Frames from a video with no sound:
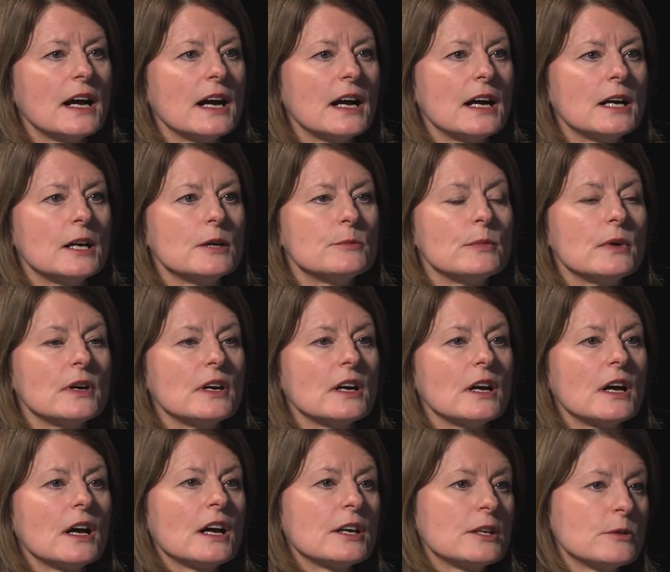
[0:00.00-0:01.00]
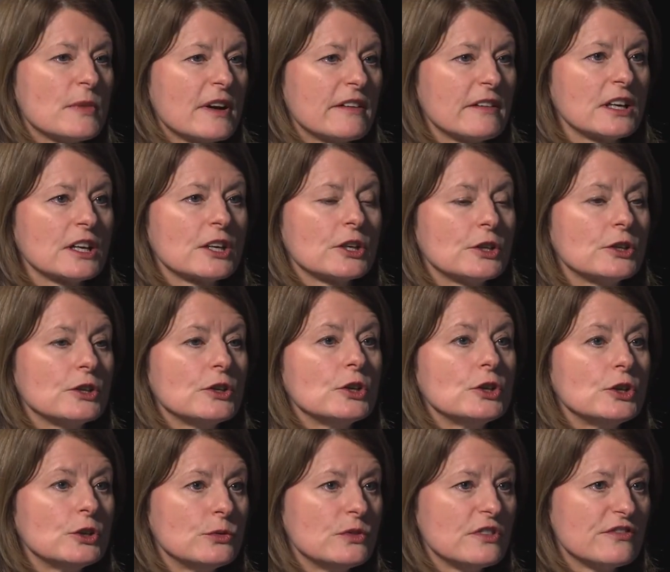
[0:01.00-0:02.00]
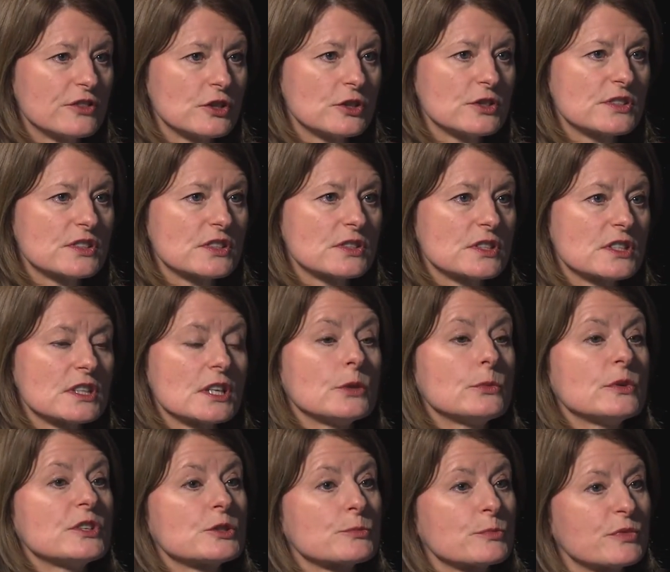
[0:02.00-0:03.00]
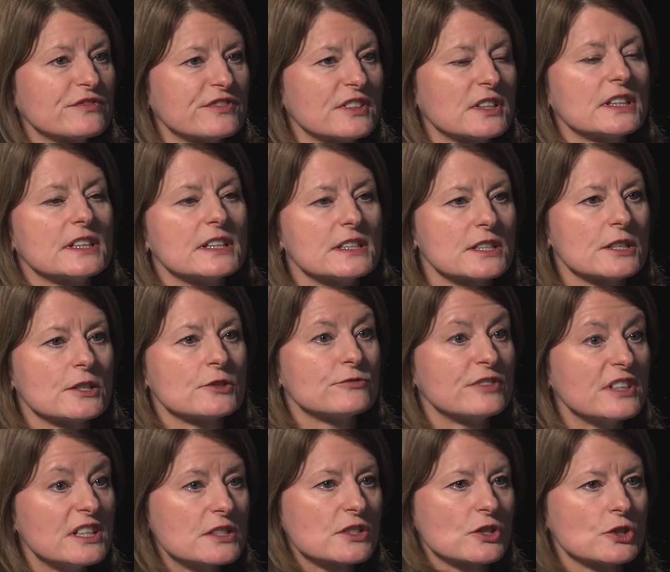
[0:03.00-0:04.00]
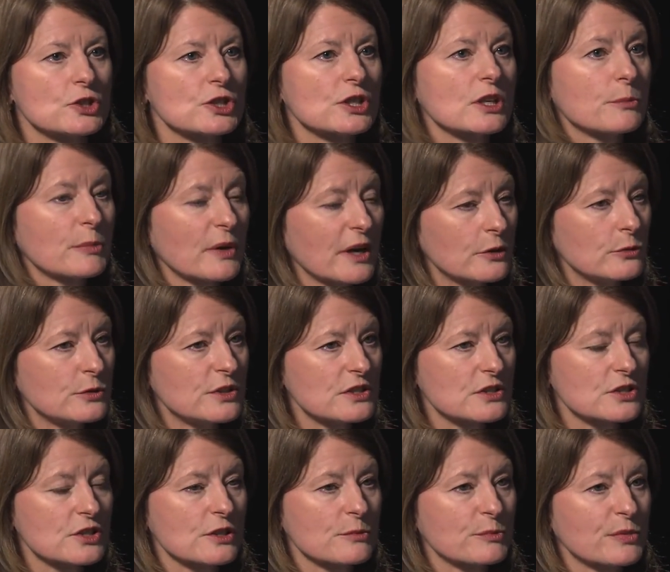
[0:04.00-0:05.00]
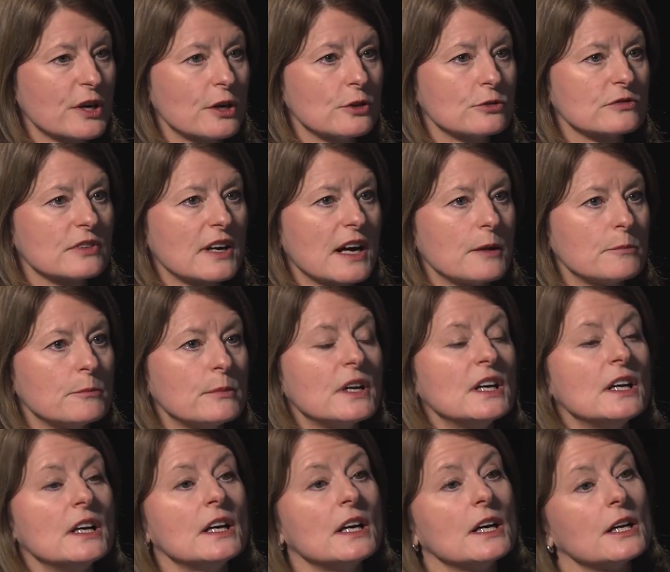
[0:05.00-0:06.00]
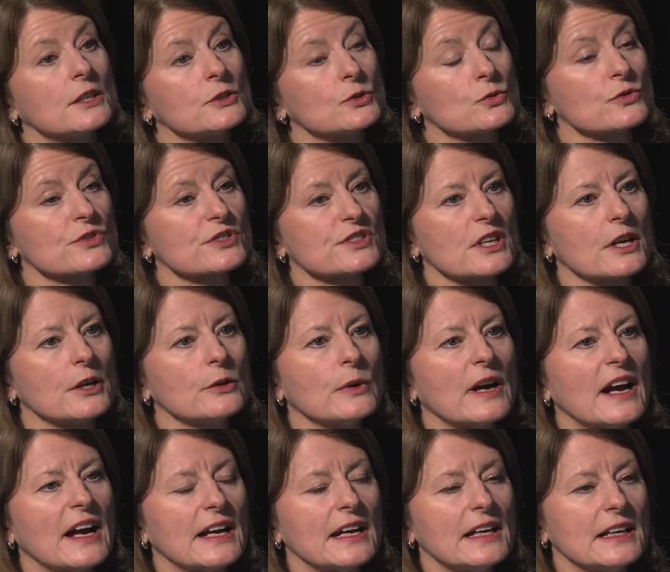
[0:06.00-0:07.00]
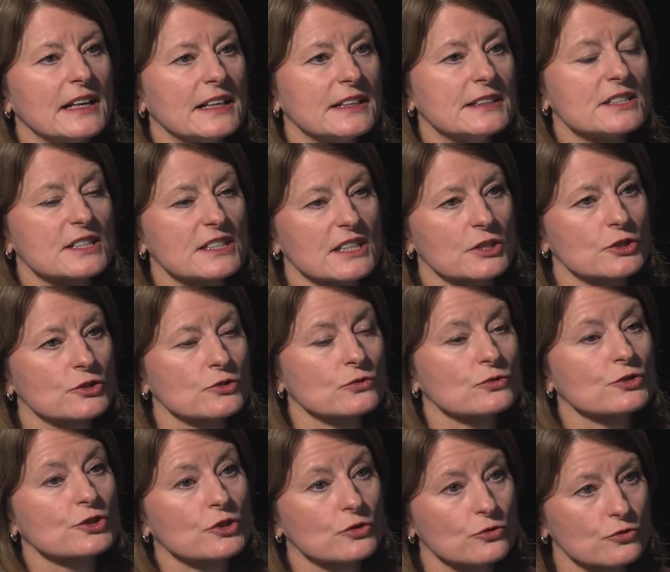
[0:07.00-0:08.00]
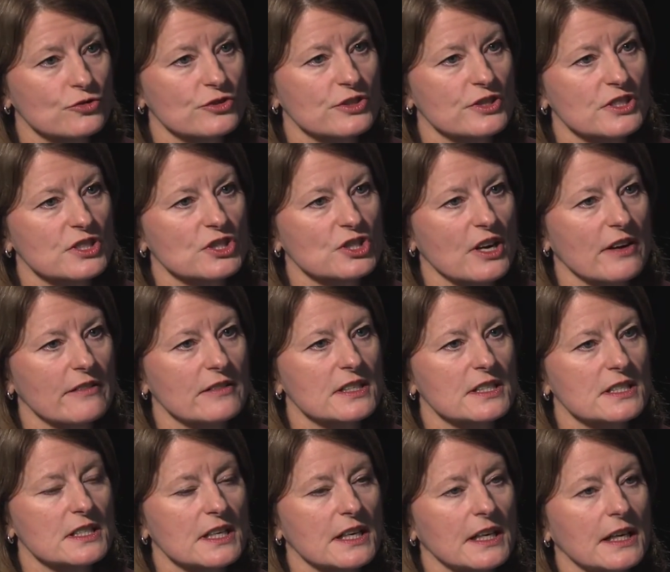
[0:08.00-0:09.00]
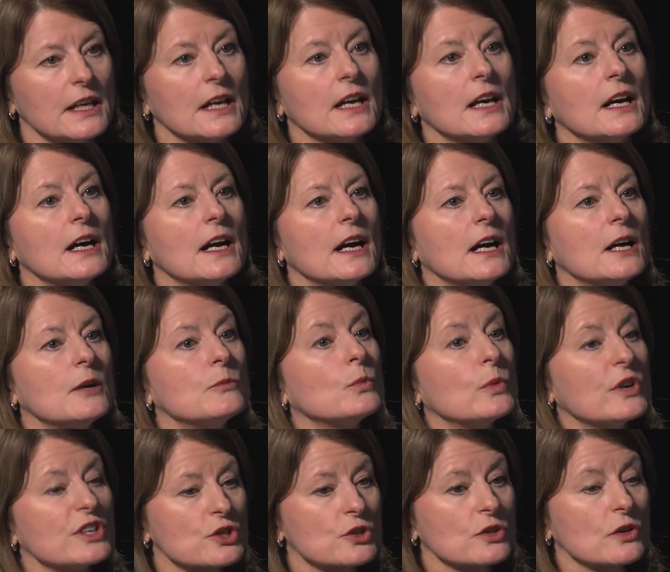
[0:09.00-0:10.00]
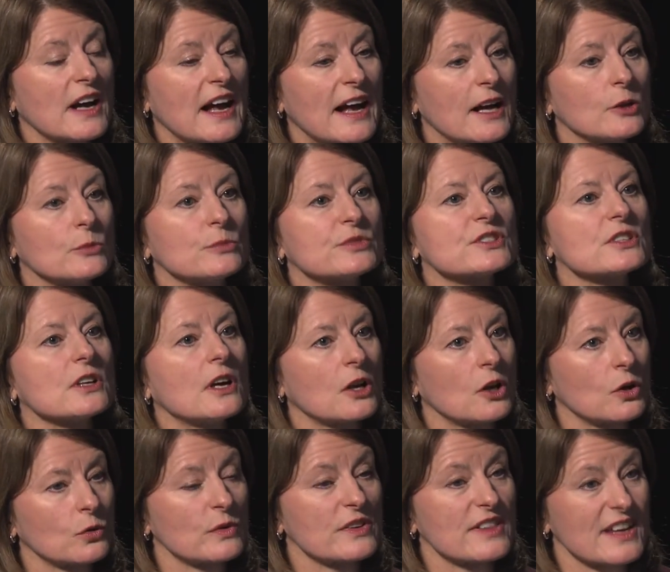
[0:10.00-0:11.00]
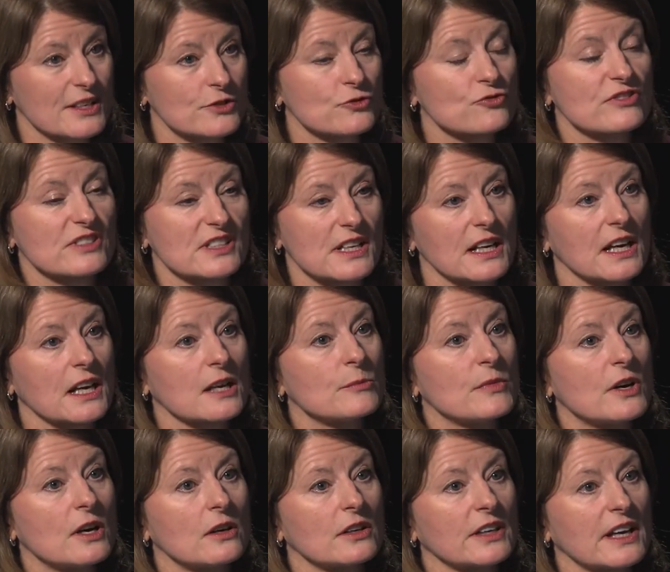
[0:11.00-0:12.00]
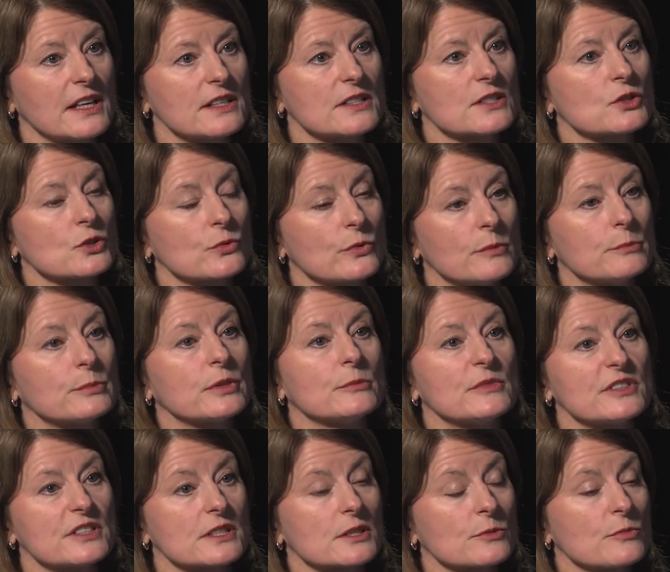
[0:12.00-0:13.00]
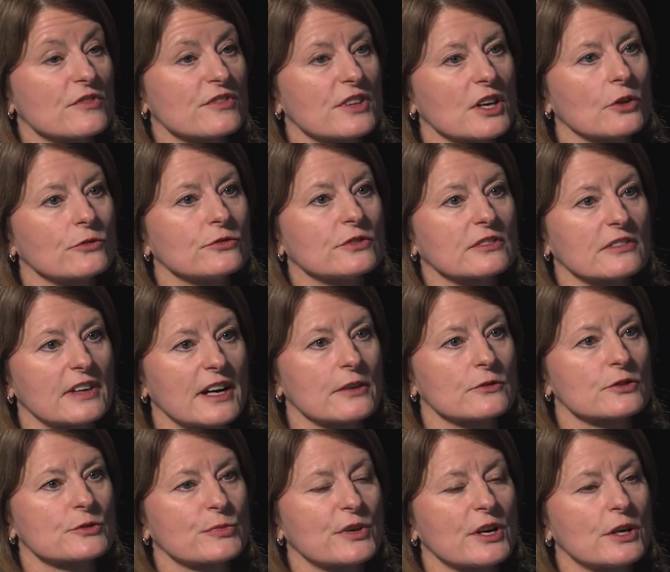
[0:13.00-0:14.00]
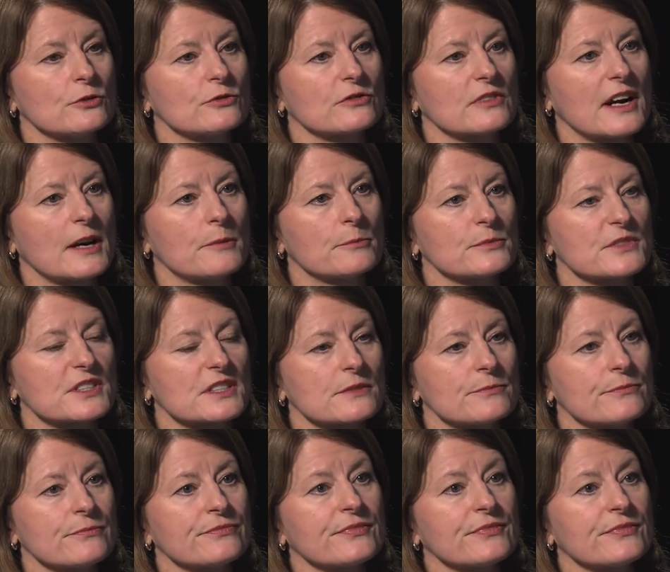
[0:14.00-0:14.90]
an American university which provide a research component to the programme, and also an international children's charity which helped along with the AstraZeneca markets to implement some of the on-the-ground programmes.